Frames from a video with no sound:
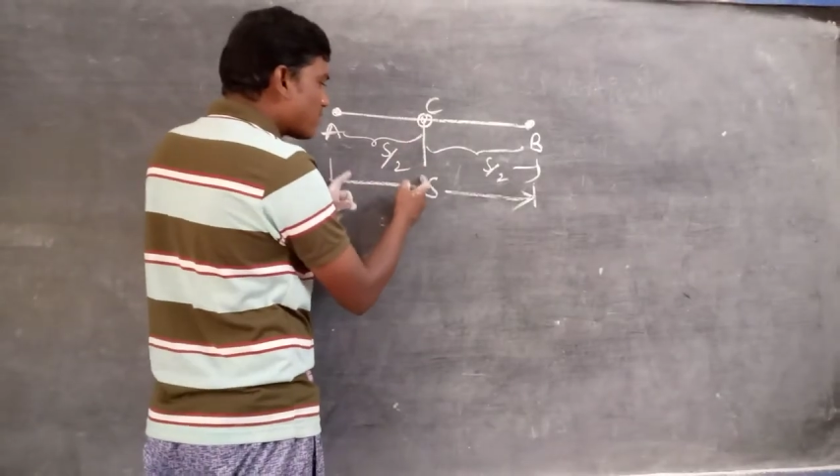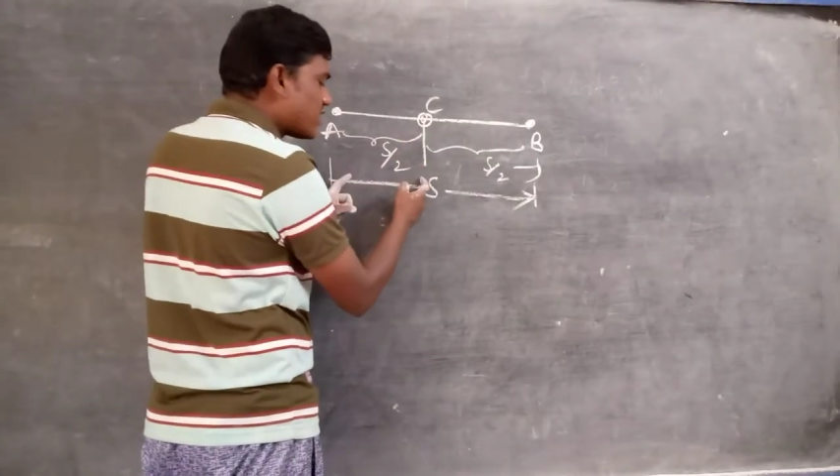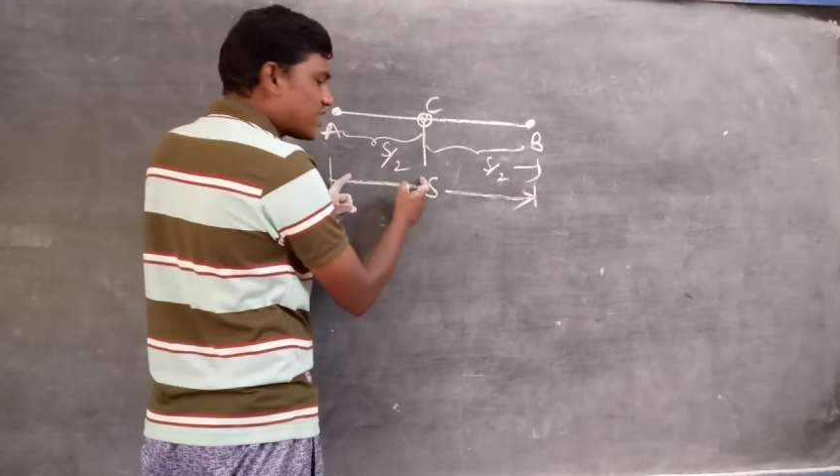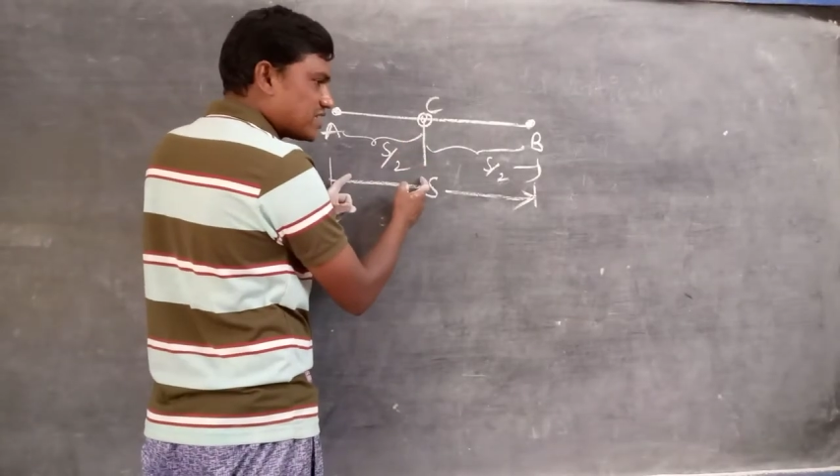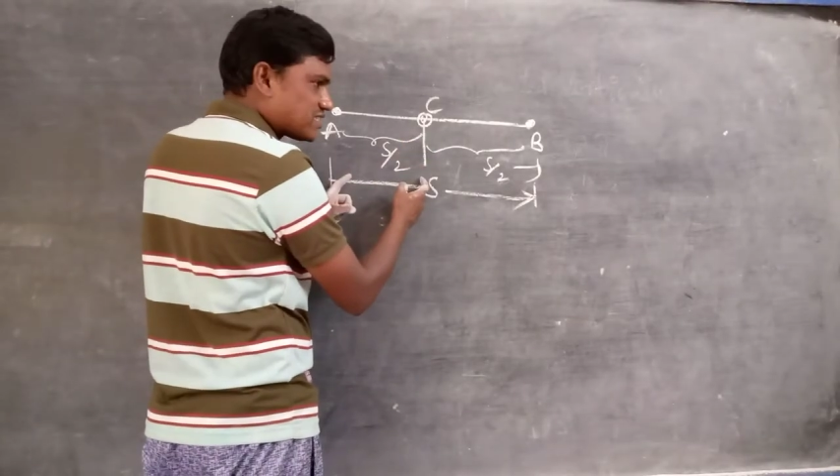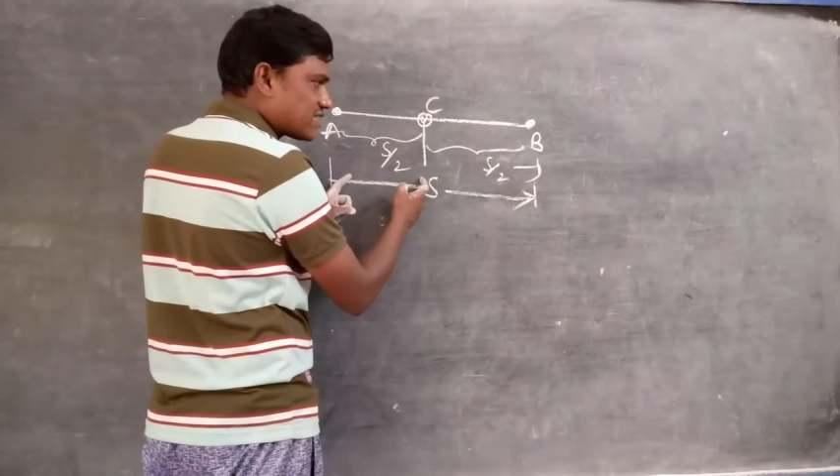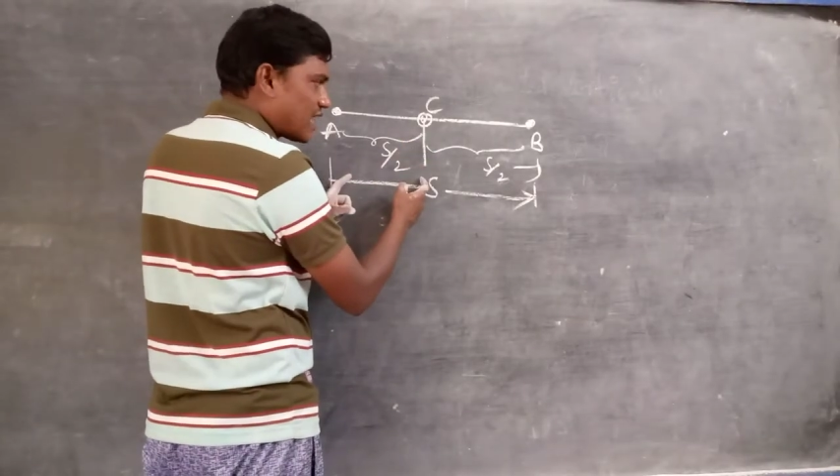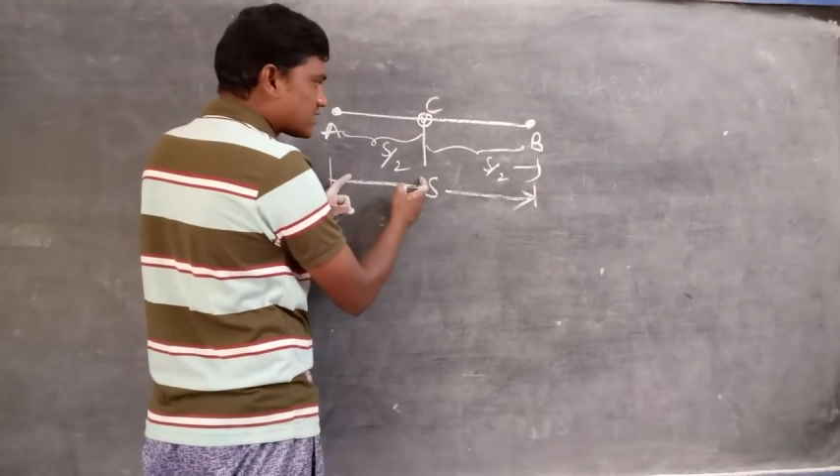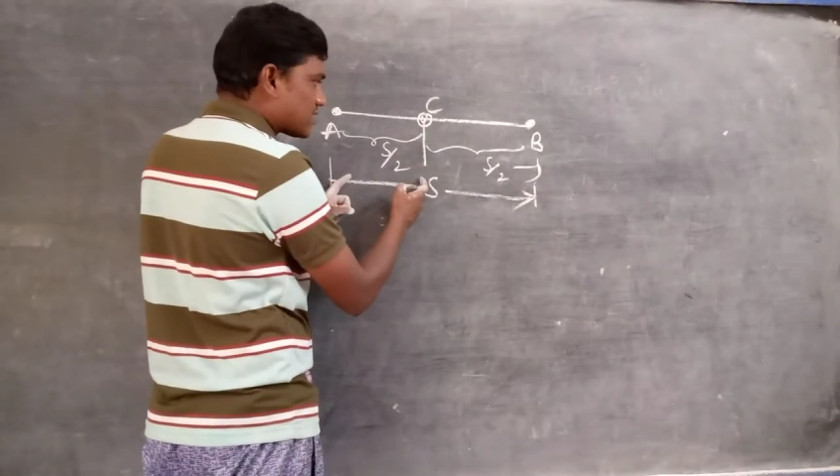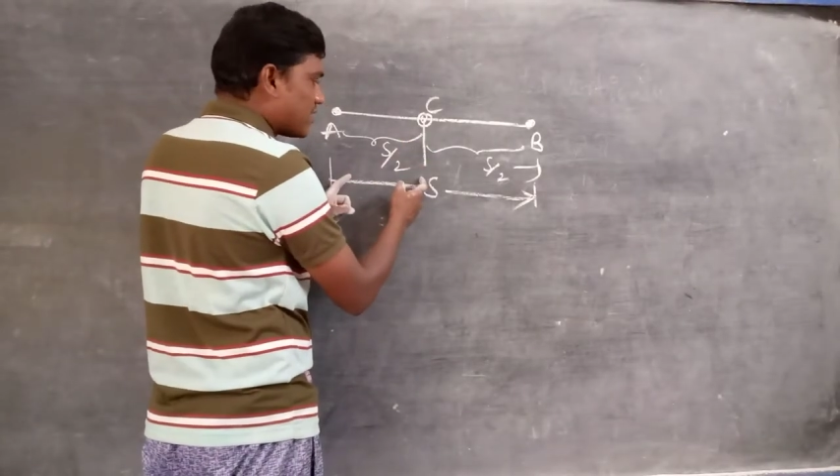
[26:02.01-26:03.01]
of the
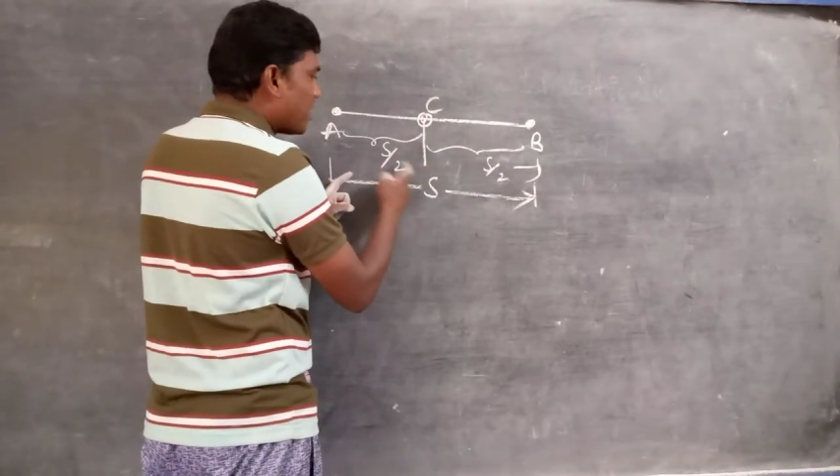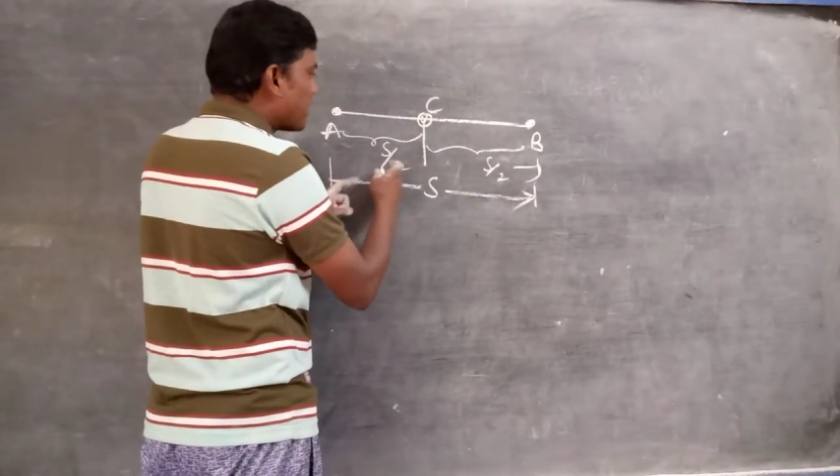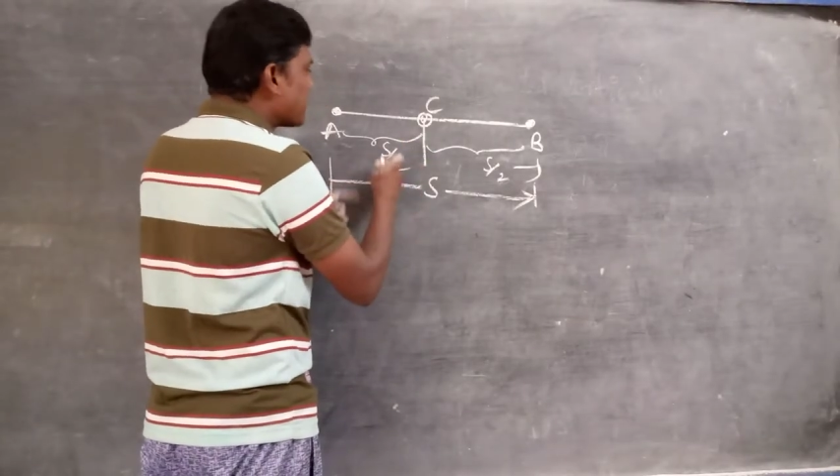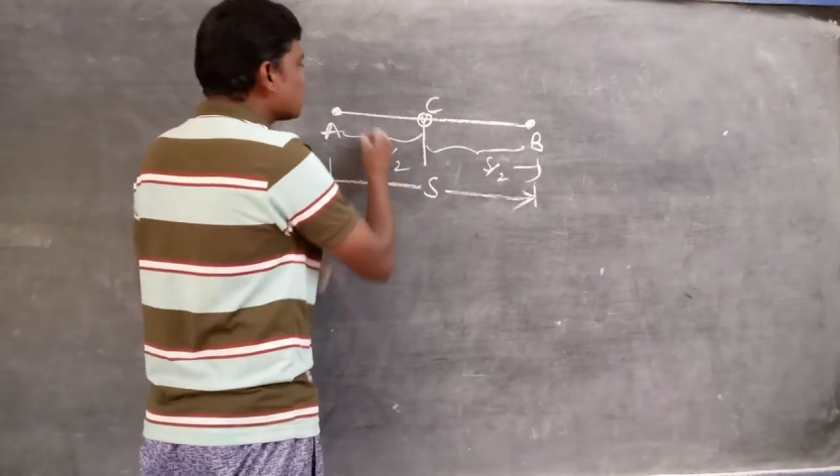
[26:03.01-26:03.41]
distance it is